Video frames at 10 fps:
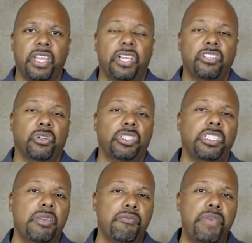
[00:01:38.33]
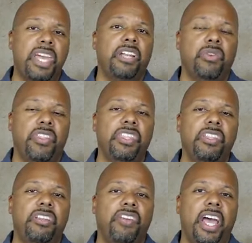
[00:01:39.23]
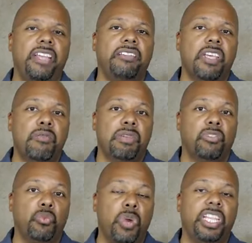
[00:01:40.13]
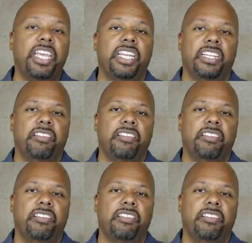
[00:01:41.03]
So it's embedded within the device, but it's well hidden.